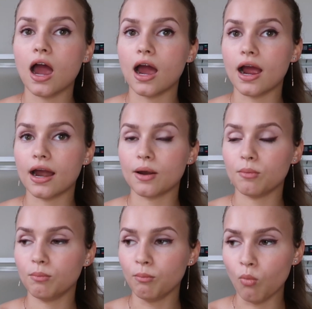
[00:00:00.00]

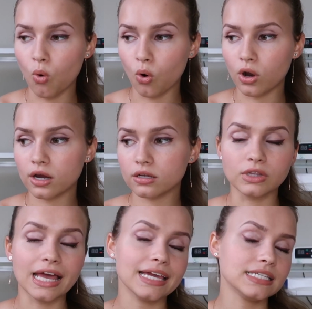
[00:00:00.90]
are more
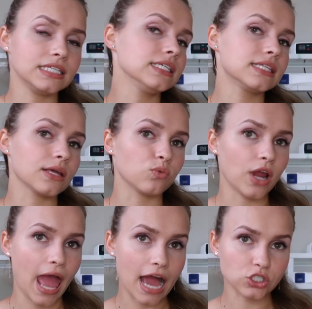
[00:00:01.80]
like teeth that
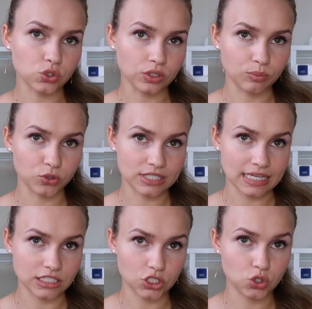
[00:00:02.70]
were actually
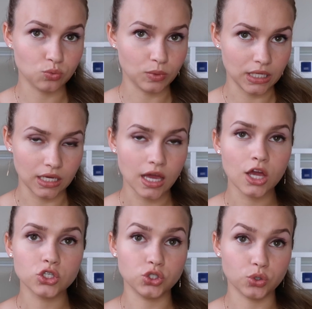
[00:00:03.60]
presented to me
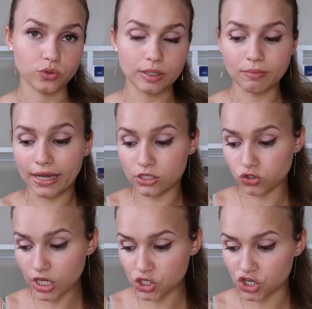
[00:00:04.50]
during my
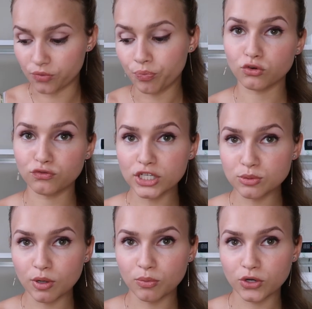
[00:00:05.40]
education. For
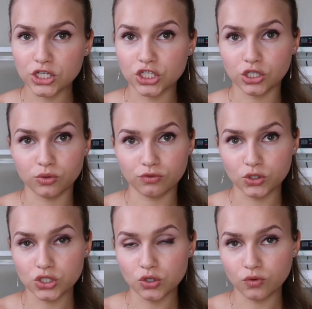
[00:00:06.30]
fixed preparation in
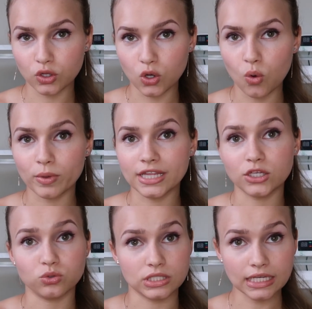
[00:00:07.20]
University of Oklahoma, they
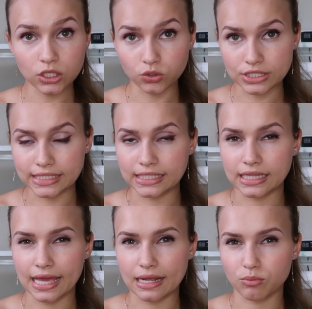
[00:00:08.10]
used Kilgore
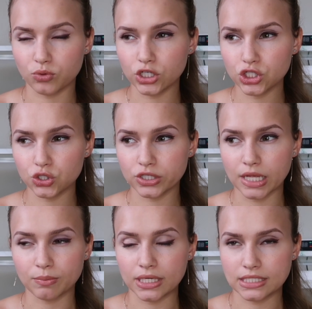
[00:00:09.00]
teeth, and I'm pretty sure
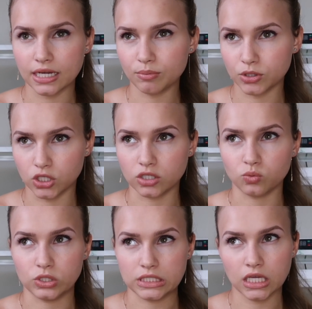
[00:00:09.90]
that my
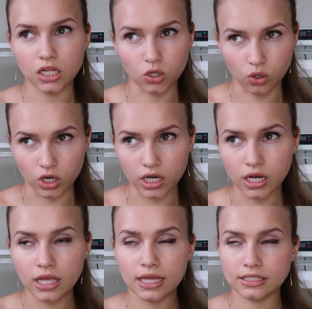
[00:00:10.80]
typodont was Kilgore
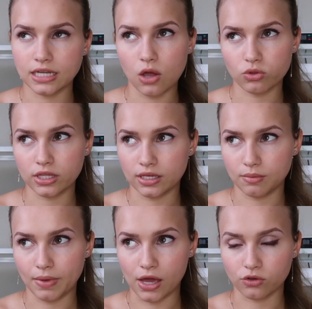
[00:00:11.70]
now
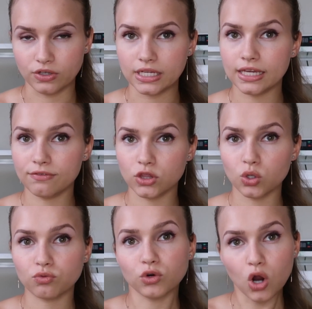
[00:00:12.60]
thinking back of it. Even
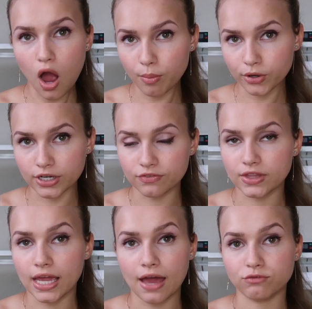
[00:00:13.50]
though for operative,
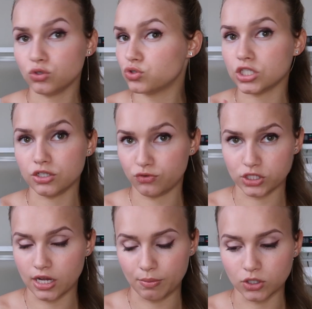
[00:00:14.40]
they have used a
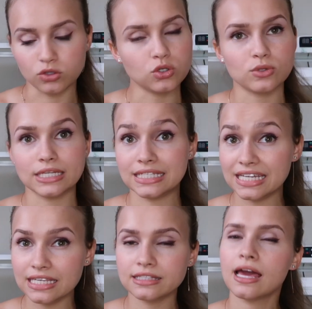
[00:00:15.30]
different type of dent. So the
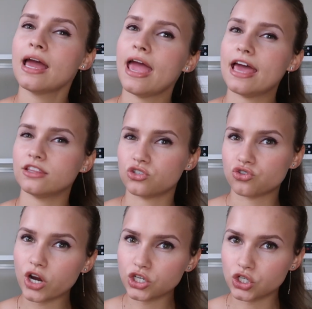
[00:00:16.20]
teeth and the
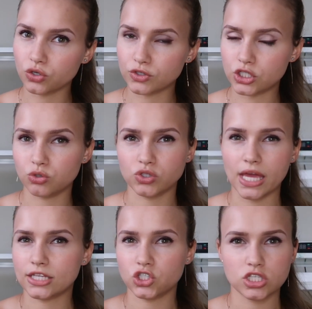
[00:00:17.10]
structure of a tooth
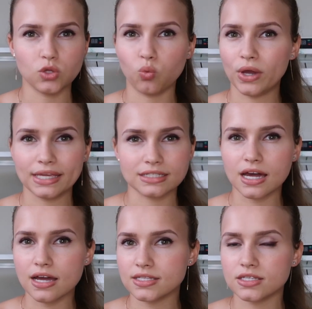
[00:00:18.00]
and just the way it
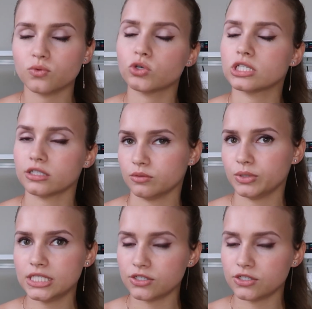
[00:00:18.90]
cuts was a little bit